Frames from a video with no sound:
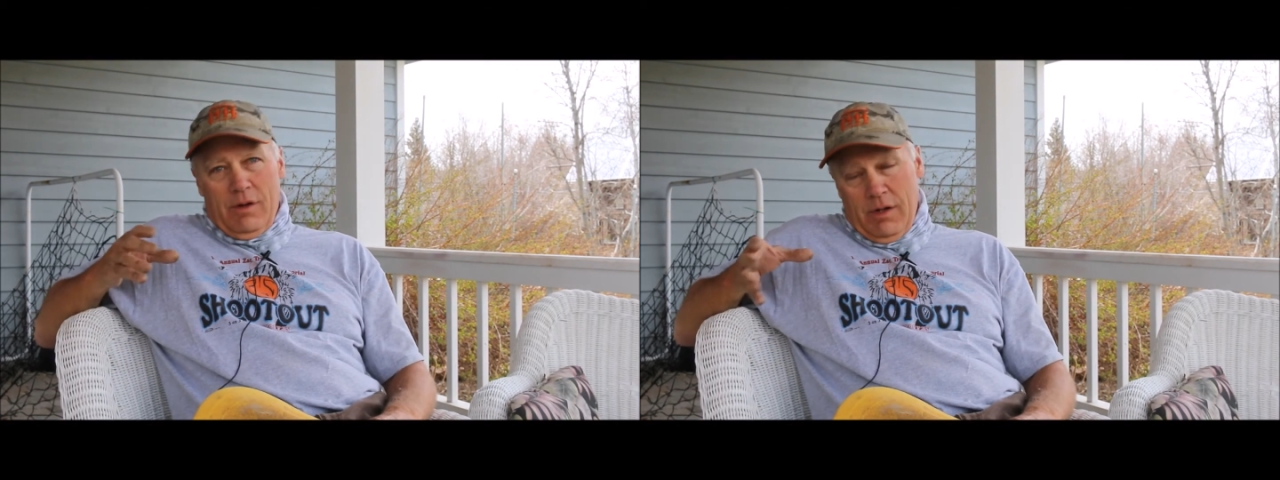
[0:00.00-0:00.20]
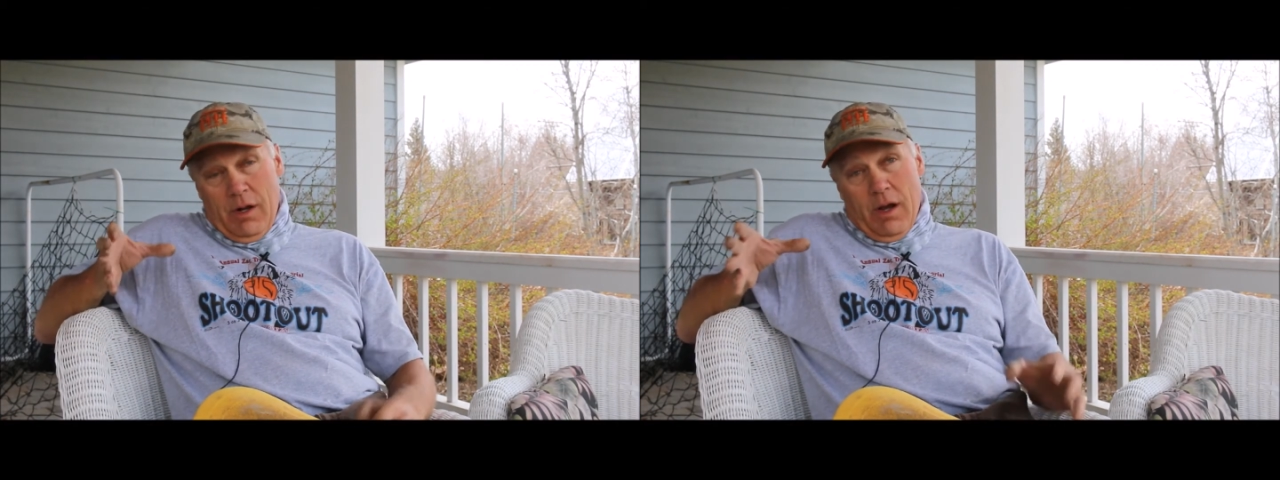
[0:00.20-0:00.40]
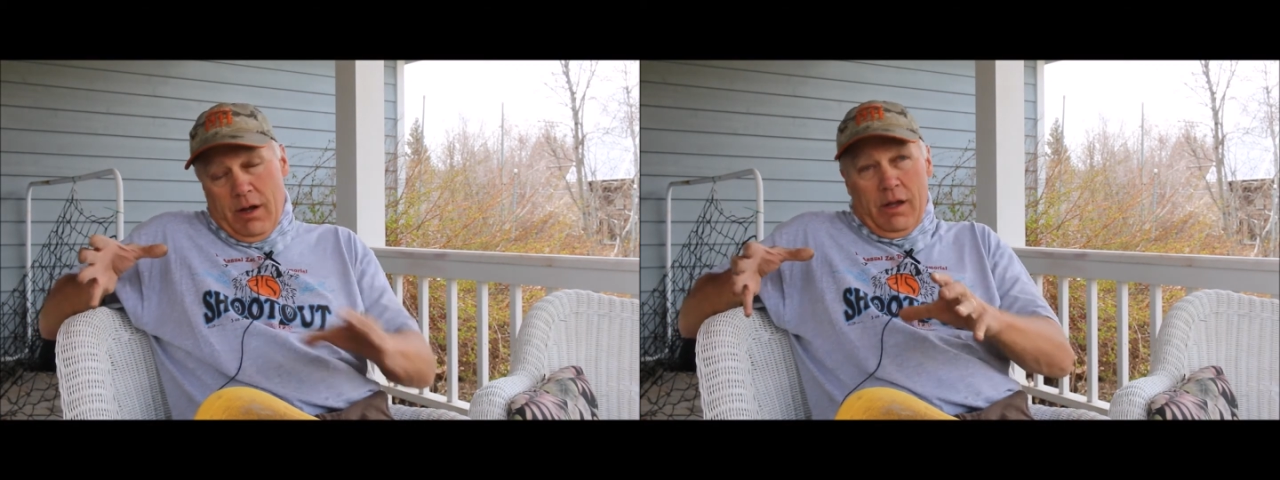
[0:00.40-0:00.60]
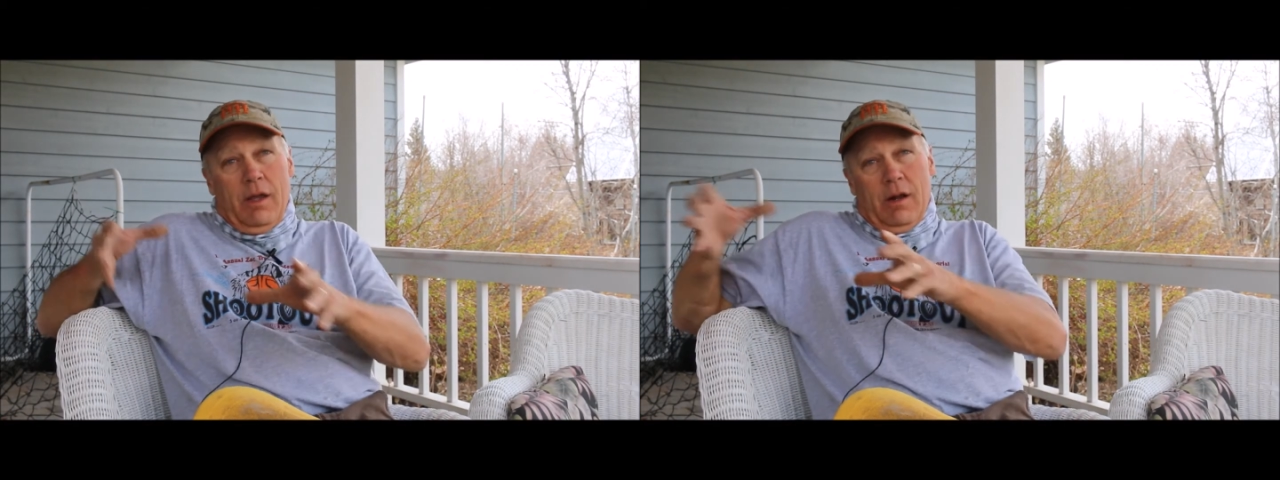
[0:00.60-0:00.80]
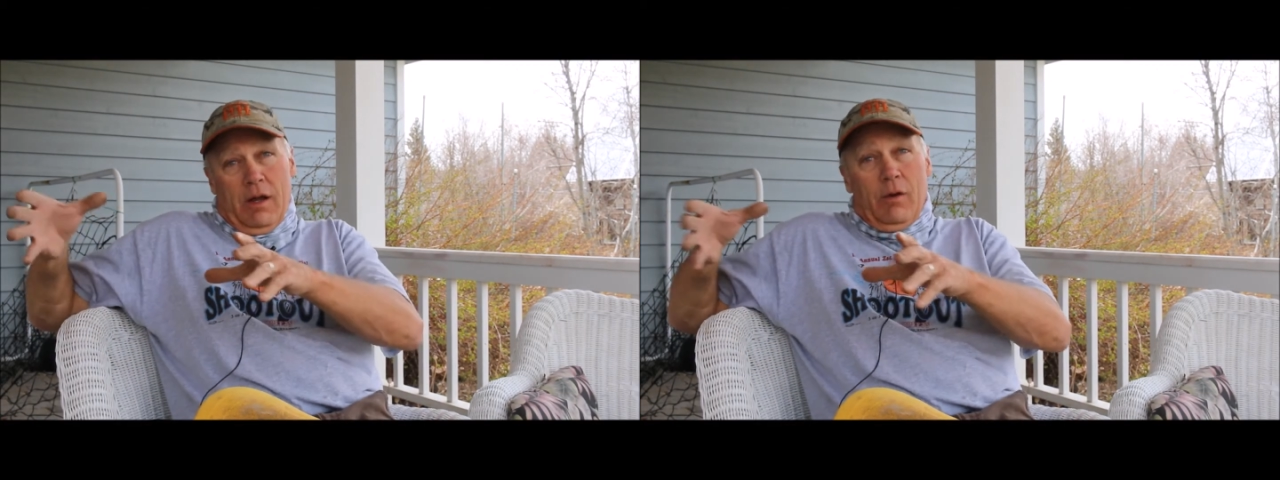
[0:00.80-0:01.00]
and
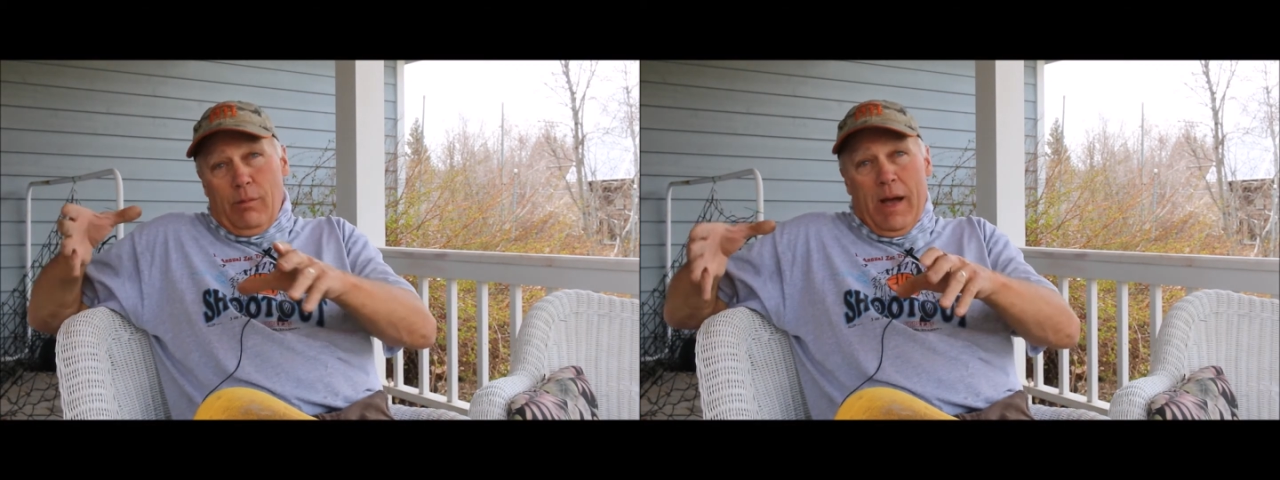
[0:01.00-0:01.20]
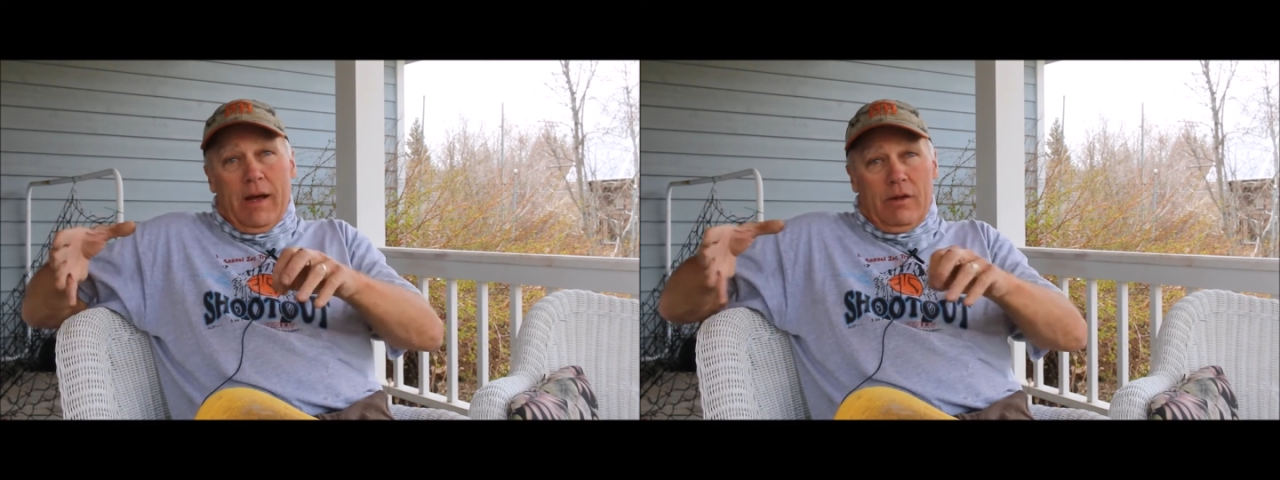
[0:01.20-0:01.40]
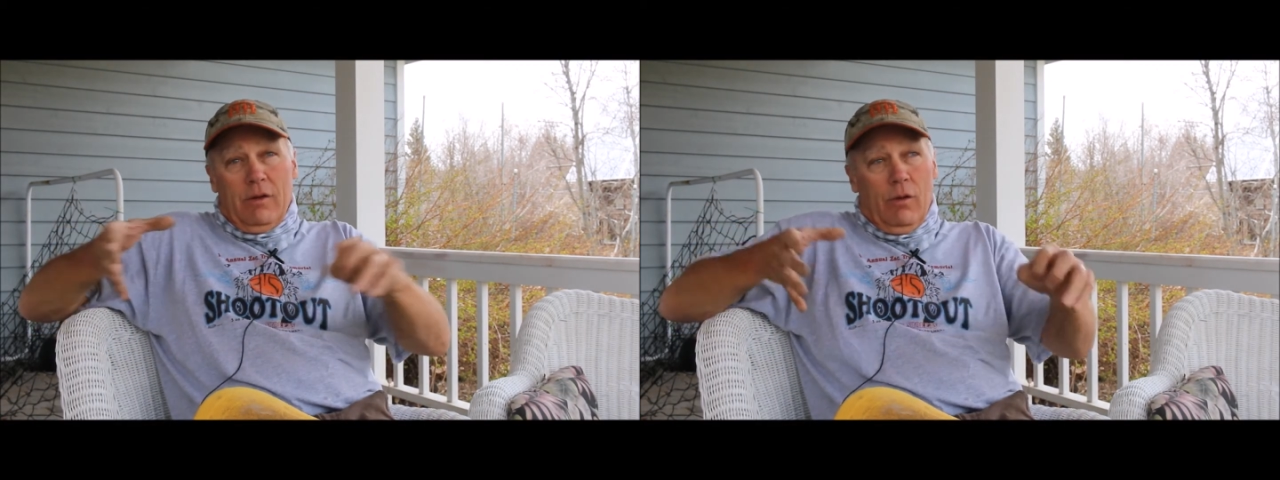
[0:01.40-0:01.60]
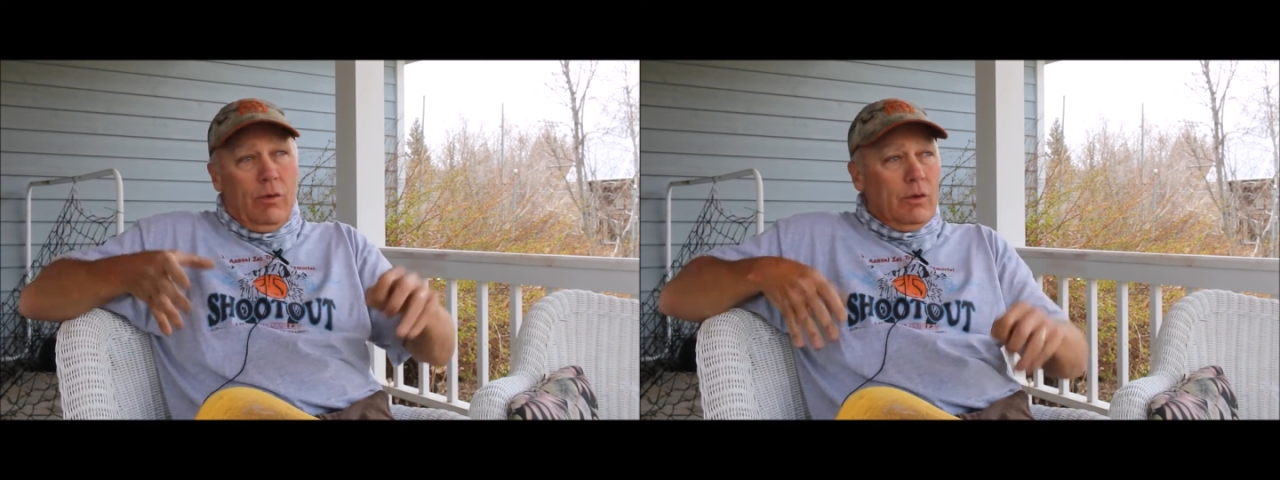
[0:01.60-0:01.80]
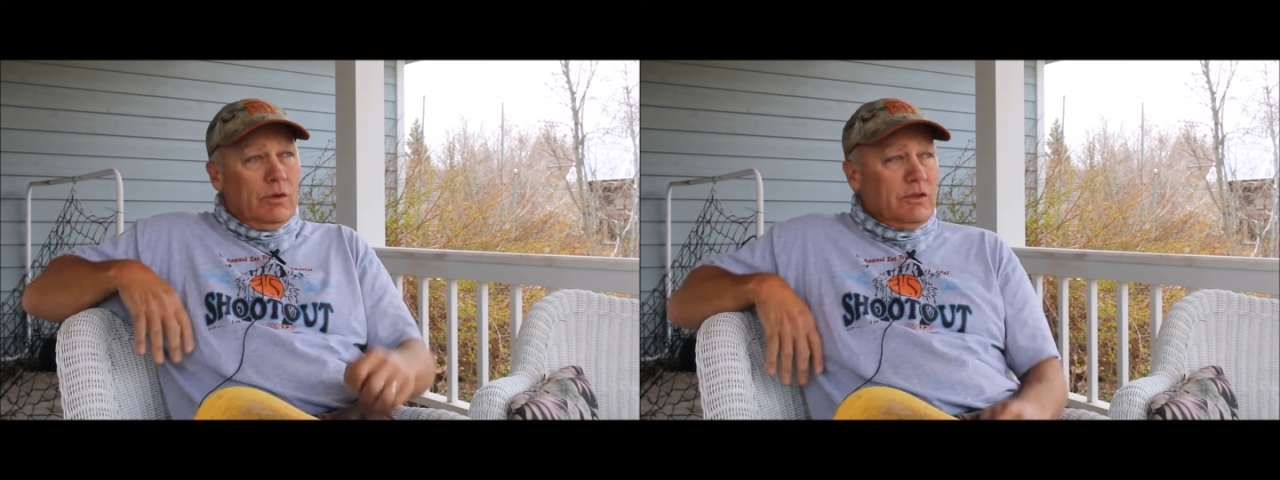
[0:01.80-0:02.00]
again, I go back to
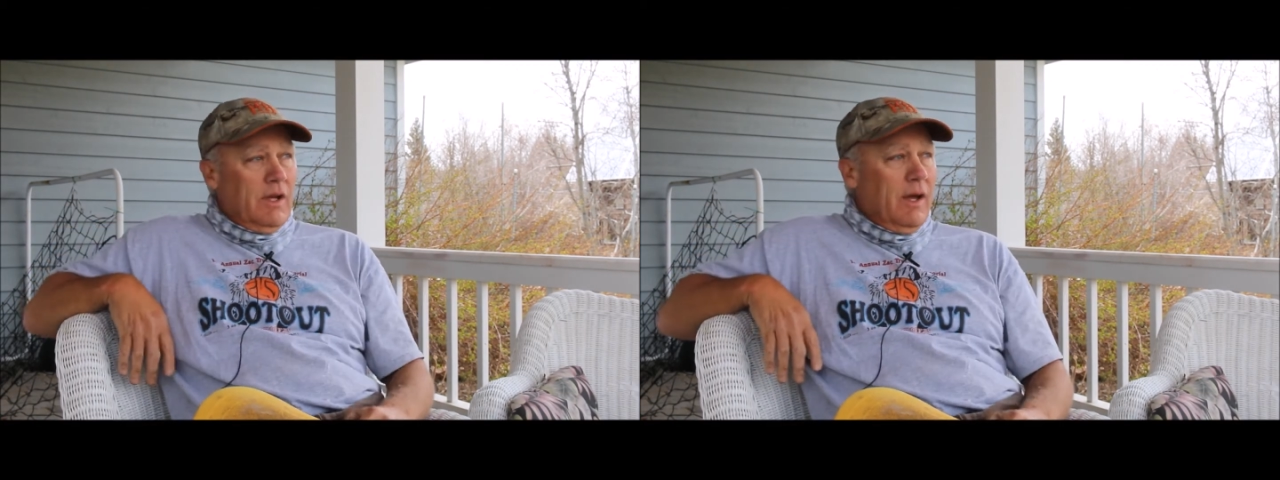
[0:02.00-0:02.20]
NOLS.